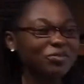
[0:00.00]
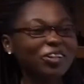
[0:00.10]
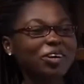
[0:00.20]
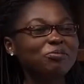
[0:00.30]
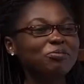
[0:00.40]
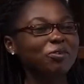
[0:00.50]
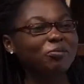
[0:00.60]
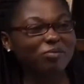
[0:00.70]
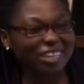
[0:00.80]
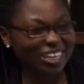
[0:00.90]
welcome
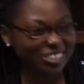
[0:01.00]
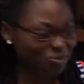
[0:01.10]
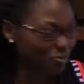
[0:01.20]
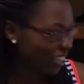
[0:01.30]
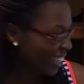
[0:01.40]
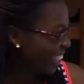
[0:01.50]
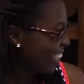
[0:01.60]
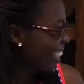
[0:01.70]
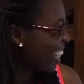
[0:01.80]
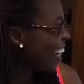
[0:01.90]
from lunch break.
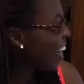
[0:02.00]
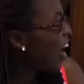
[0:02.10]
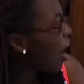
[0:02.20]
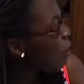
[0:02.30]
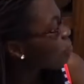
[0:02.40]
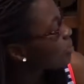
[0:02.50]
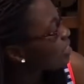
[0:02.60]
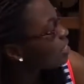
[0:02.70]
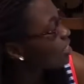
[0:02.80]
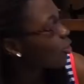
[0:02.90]
I'm
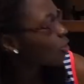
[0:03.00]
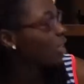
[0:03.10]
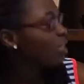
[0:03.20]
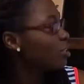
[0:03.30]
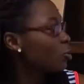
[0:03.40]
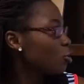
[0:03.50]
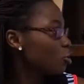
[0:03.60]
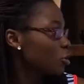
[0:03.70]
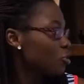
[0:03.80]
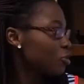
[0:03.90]
presenting on Ghanaian
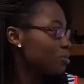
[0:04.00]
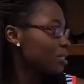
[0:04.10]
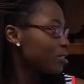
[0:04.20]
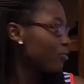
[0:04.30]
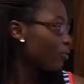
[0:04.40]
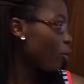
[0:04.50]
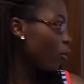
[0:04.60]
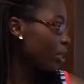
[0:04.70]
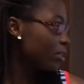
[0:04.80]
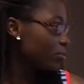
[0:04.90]
cultural scripts
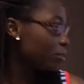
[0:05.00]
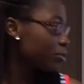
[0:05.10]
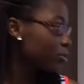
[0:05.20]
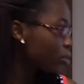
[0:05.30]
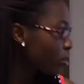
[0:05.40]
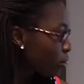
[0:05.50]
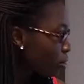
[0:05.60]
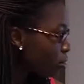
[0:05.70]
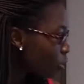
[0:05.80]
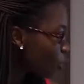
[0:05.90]
for
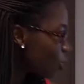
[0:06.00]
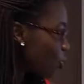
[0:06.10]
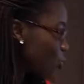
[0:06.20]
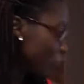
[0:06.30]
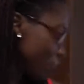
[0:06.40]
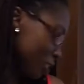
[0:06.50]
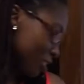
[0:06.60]
asymmetrical social